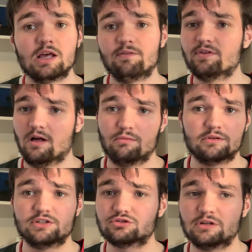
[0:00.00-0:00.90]
If y'all were
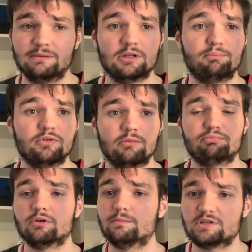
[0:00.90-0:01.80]
in the stream, the bullet
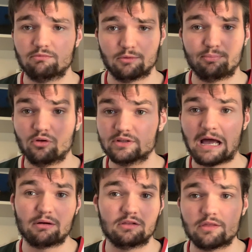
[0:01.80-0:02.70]
brooms were pulled
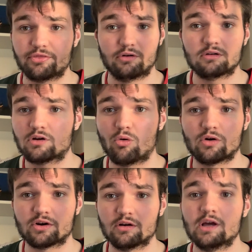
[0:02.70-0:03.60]
out in the third
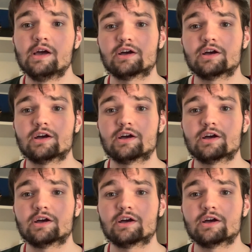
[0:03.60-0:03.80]
quarter